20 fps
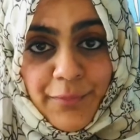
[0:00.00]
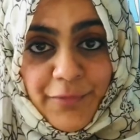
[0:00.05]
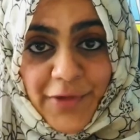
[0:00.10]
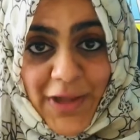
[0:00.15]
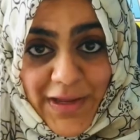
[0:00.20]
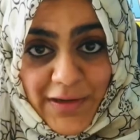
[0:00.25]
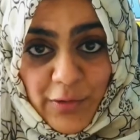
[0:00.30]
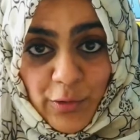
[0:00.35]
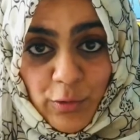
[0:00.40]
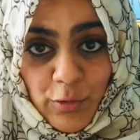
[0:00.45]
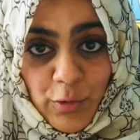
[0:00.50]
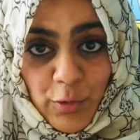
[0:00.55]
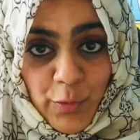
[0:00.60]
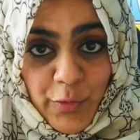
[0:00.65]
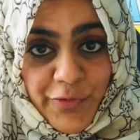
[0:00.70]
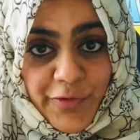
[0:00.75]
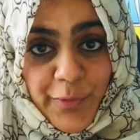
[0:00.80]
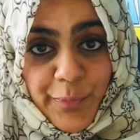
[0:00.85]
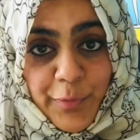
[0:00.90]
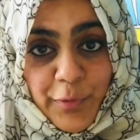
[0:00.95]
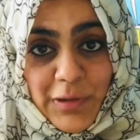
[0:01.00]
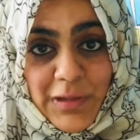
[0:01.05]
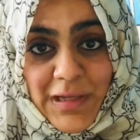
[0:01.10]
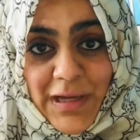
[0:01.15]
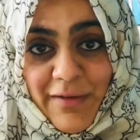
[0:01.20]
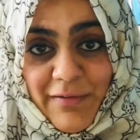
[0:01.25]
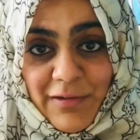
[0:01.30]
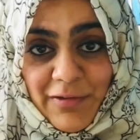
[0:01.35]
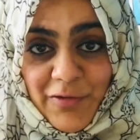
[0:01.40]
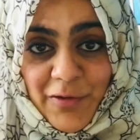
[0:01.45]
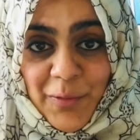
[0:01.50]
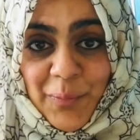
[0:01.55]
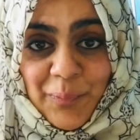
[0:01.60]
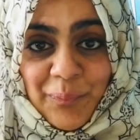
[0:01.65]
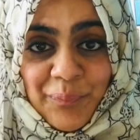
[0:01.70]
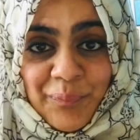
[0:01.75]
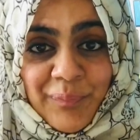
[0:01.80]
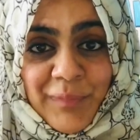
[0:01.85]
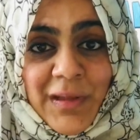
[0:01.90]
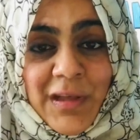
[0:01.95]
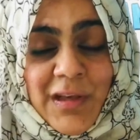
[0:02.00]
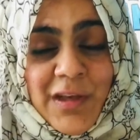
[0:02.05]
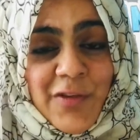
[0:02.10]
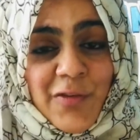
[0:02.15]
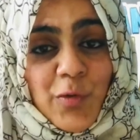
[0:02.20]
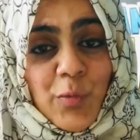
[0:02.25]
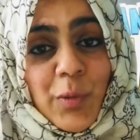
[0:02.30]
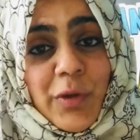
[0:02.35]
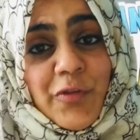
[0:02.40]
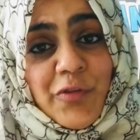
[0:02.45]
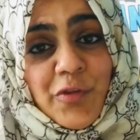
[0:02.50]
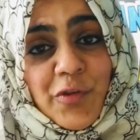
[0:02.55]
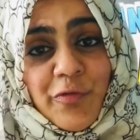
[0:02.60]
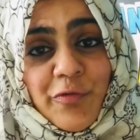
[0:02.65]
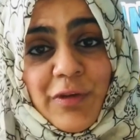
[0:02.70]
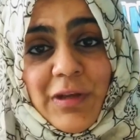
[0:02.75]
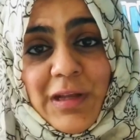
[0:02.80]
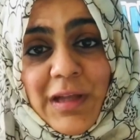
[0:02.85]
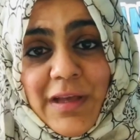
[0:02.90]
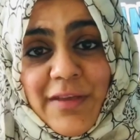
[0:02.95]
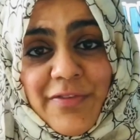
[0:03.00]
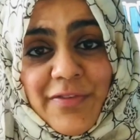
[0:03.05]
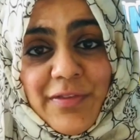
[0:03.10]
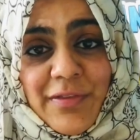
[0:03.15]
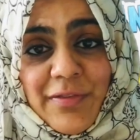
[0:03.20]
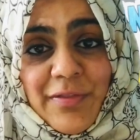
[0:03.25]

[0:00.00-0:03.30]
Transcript: Daniel, who was the bully character. So once you realize